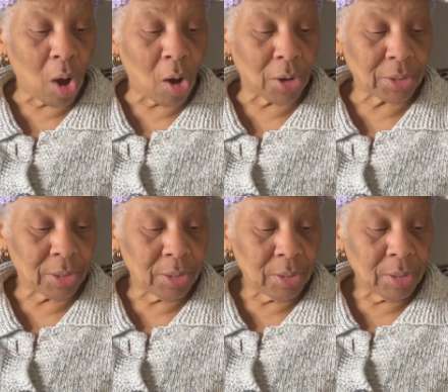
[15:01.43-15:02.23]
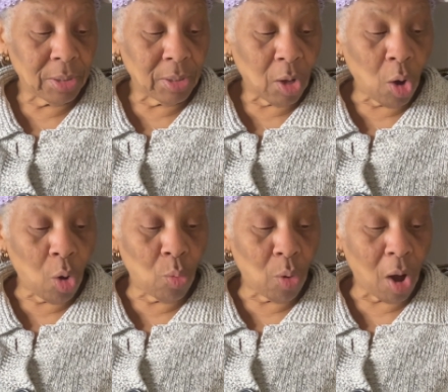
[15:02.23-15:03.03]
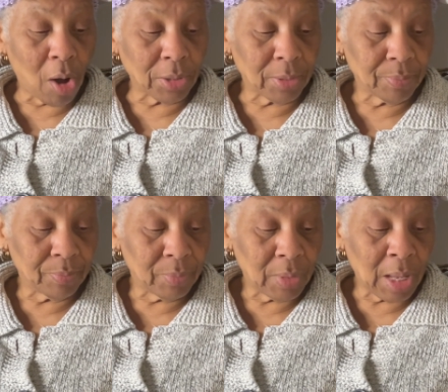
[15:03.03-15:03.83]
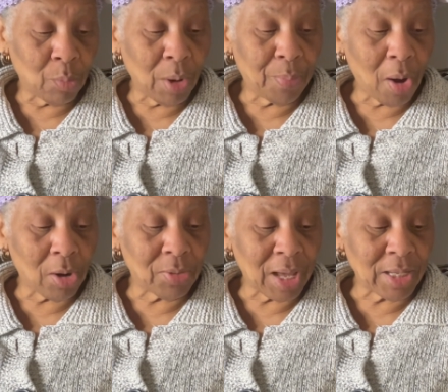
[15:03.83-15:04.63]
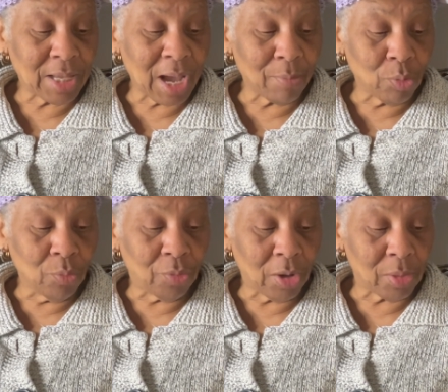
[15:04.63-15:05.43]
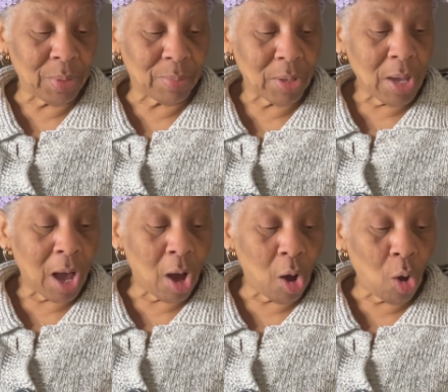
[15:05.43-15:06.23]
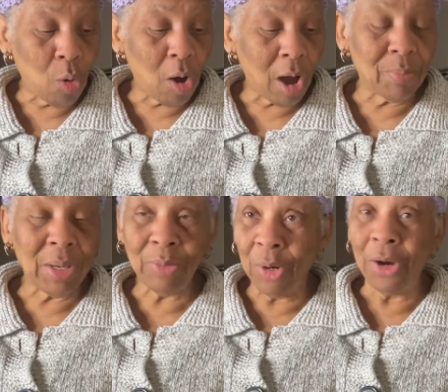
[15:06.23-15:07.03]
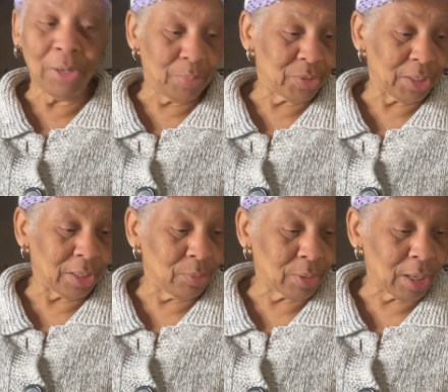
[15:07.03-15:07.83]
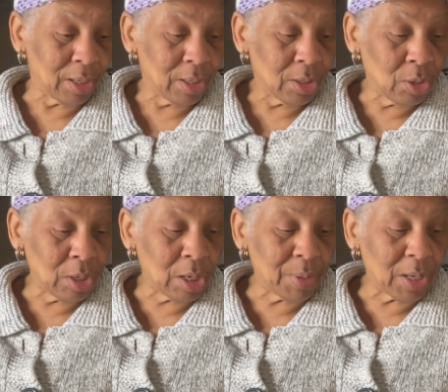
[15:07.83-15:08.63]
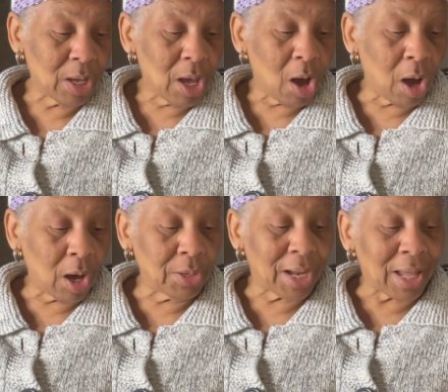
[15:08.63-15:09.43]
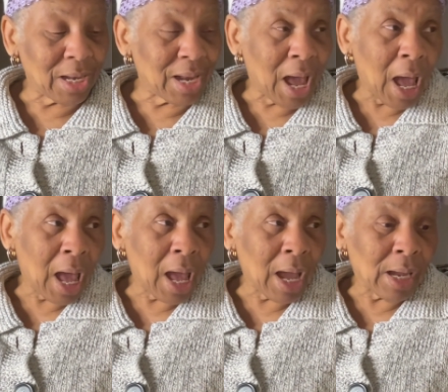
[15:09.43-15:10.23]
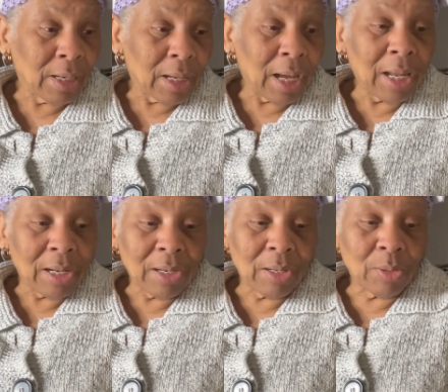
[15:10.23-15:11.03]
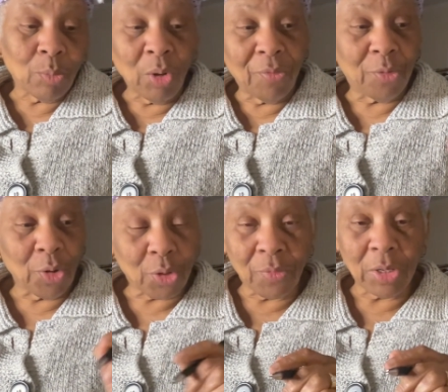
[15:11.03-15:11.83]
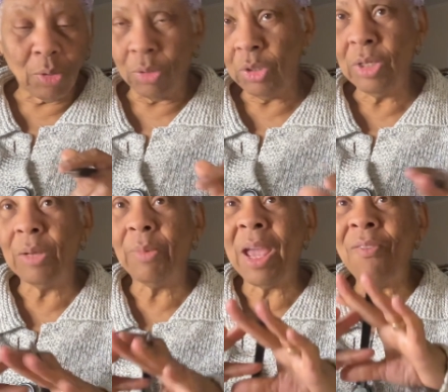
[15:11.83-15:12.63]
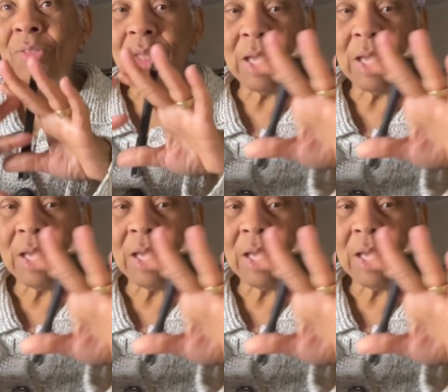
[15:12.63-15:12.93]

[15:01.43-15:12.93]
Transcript: heart, whole heart. And what part of that is got room for other people? A whole heart means 100%, okay? You ain't gonna be uh, 99 and then uh, one fourth of it. No, you got ever